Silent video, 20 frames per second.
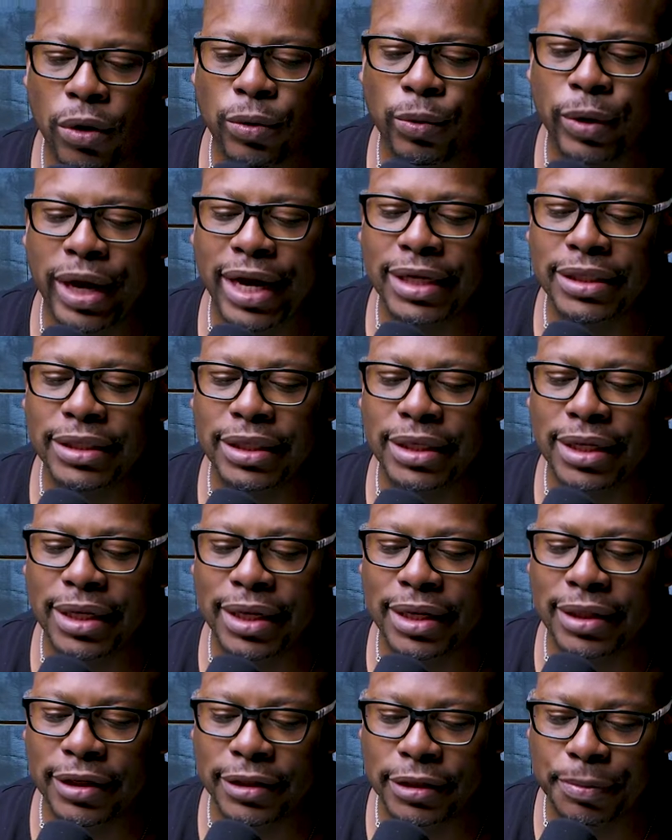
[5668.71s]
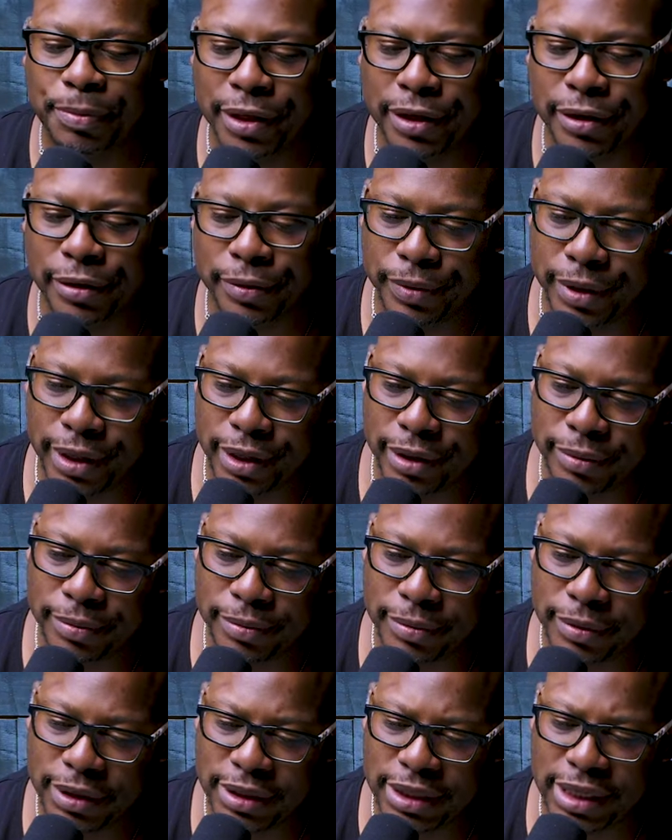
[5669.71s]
raging in the spirit realm.